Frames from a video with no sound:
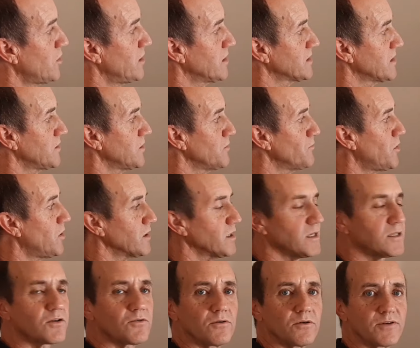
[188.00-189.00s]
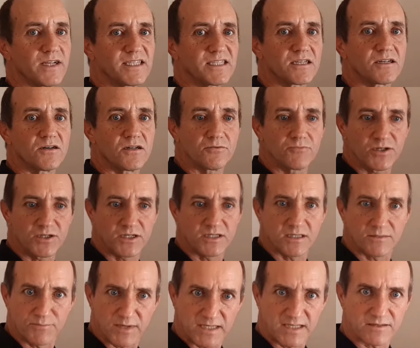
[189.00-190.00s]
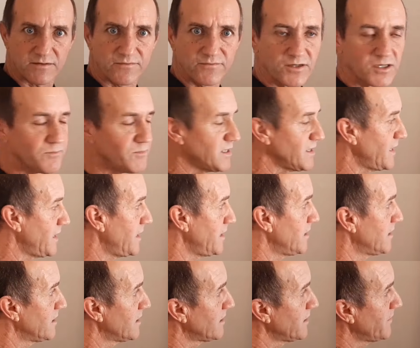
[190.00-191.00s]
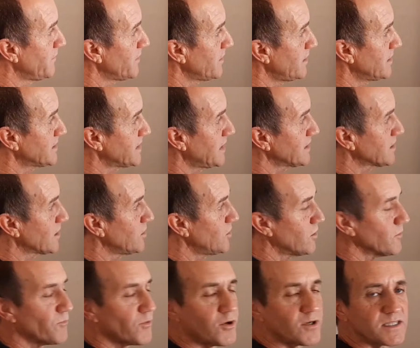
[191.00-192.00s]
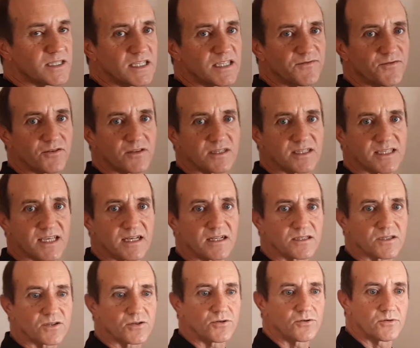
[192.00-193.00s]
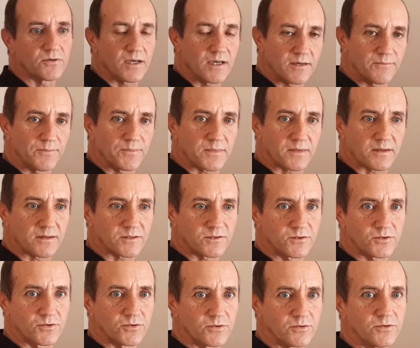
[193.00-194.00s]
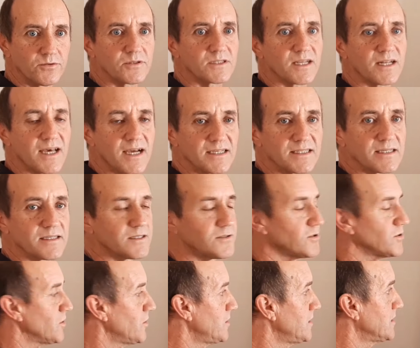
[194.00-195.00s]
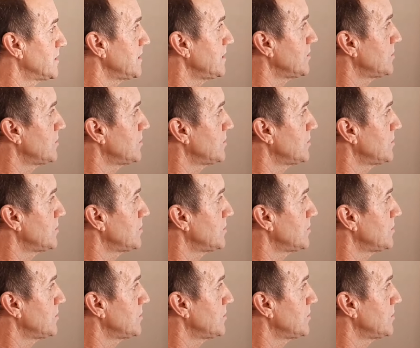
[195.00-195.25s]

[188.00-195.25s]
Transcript: products on the market called retinol, which is based on vitamin A. It takes a long process for the cells to utilize it, to turn it